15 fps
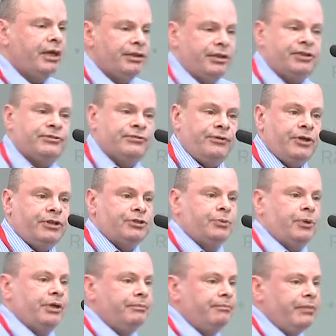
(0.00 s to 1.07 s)
This first
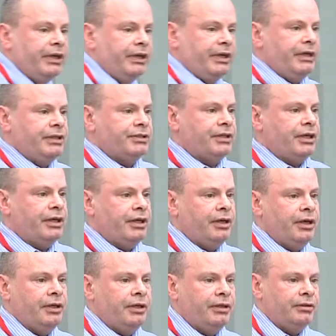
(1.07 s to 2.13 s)
one is
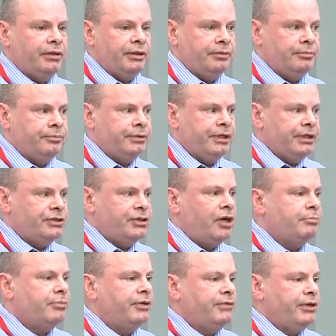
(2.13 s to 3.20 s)
an
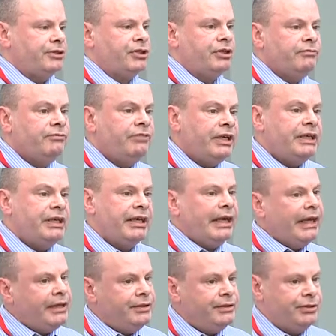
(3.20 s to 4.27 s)
example of us convening
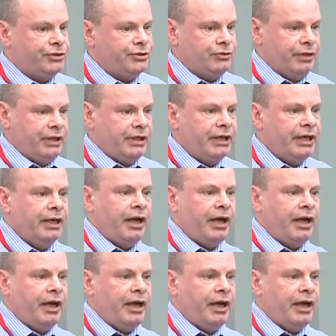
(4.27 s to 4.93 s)
industry